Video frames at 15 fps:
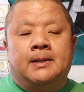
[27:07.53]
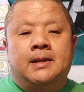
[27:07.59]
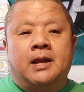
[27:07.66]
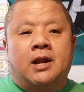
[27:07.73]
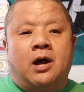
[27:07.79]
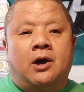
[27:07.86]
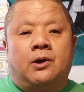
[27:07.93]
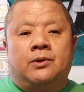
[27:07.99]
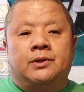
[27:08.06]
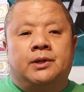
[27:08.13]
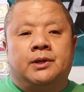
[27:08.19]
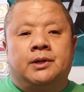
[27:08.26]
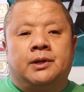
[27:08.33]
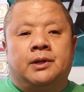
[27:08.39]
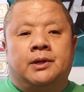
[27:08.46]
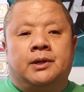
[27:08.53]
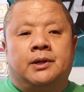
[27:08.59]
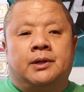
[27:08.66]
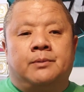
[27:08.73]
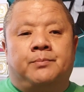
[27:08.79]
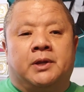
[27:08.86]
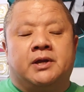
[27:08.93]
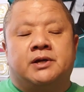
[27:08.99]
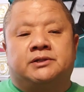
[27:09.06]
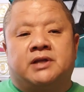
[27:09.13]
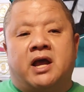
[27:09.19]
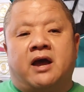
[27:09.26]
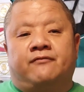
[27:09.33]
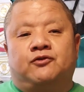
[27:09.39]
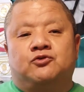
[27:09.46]
you know because
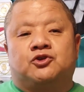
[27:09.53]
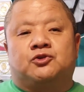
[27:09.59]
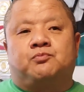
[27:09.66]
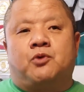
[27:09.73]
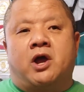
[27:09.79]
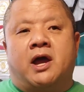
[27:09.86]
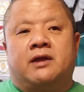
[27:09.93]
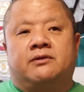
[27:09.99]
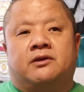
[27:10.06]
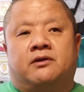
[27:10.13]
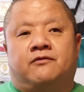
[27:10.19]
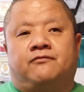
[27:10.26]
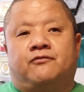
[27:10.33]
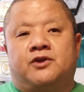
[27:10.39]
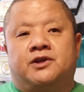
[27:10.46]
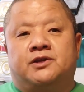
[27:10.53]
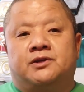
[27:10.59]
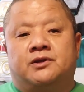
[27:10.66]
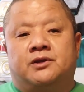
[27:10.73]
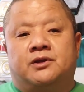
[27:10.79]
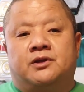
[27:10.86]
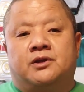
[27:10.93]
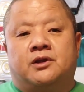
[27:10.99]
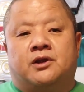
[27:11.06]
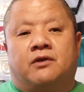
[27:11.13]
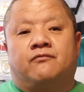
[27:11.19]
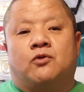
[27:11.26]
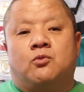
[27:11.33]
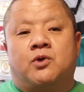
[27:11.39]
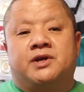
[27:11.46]
they have to spread their free
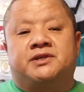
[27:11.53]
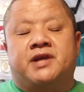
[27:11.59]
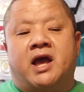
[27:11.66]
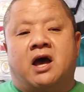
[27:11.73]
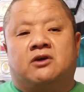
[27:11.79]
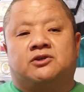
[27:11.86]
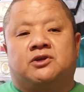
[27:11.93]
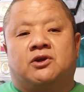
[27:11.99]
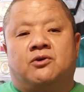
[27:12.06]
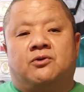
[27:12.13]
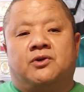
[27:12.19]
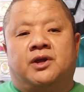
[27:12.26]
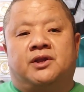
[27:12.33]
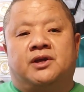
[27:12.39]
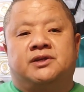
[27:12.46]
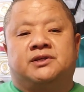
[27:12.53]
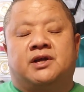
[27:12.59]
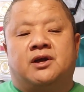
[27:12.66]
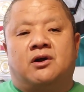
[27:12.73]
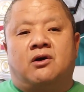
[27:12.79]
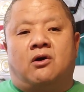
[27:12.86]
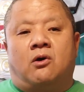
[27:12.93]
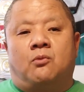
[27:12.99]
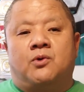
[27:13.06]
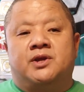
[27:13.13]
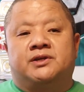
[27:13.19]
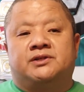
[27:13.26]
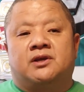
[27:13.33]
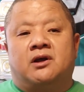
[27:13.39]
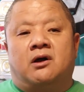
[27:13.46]
giveaways out, so it isn't
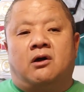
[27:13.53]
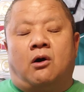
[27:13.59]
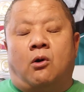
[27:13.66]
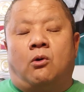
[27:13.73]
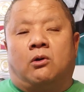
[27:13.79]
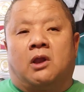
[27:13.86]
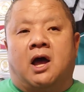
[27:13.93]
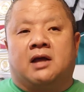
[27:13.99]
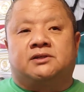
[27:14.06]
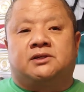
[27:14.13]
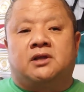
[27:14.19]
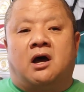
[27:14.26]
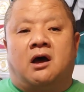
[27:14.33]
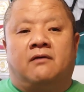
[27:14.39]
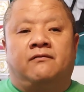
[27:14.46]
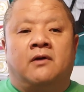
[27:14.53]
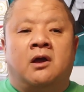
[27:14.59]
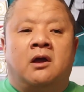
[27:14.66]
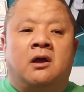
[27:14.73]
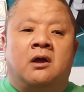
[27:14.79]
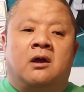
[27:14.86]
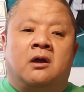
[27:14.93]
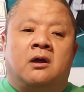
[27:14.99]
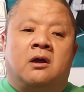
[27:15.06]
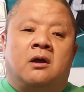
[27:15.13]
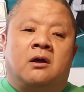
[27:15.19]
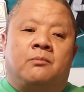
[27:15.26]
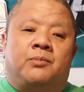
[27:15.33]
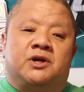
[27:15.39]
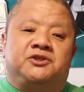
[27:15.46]
always a whole lot of stuff.
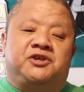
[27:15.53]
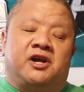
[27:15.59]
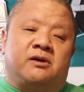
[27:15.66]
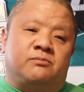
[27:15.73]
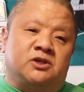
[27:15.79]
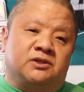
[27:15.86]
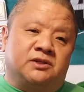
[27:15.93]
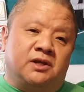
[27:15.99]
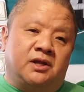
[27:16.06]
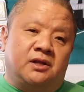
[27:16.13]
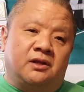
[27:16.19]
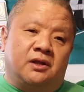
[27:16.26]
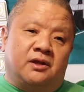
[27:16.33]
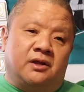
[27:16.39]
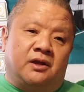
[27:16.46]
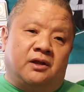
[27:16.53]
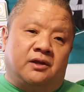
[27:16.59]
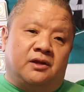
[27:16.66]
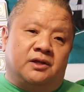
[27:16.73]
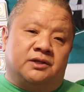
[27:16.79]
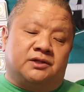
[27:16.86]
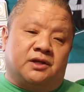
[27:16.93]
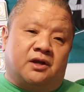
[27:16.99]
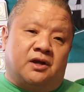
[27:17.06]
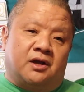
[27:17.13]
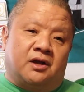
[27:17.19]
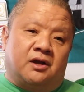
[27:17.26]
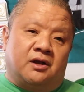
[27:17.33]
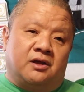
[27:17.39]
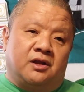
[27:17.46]
But Jamerson, it is
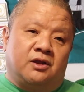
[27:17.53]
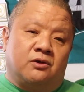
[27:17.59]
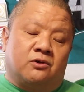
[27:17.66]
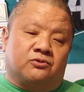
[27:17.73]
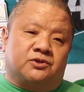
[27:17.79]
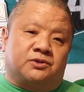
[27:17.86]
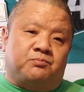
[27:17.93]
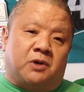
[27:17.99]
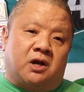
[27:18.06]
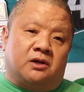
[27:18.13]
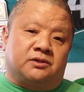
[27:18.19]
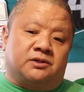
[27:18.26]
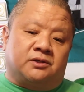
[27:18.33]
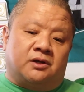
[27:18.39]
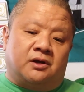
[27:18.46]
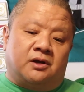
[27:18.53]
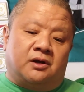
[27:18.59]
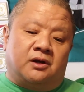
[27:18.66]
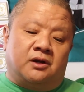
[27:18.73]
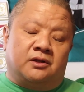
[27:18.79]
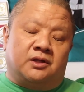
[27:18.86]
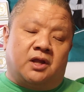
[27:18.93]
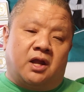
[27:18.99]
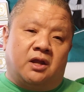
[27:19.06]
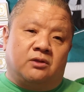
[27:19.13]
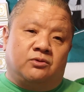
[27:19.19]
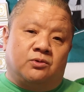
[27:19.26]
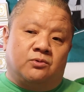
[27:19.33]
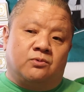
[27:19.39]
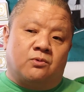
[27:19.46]
a Eagle sponsor. They
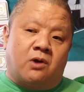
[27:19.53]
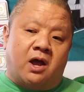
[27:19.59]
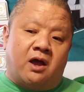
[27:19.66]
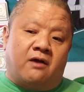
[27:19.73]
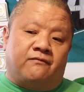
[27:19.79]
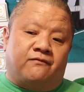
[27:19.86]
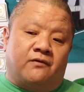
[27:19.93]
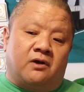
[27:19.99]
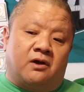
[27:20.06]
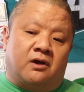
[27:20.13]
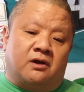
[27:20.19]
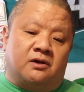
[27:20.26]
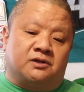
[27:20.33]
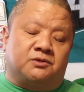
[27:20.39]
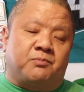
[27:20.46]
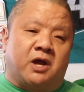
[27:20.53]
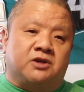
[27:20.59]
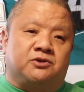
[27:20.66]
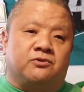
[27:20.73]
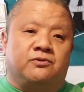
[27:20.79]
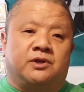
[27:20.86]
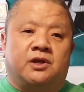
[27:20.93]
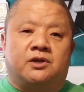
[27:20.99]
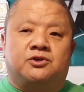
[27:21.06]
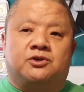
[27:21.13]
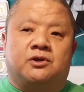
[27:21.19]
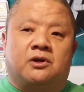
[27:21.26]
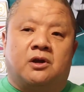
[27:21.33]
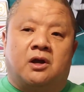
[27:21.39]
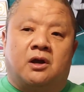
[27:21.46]
do have a special
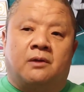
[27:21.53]
edition,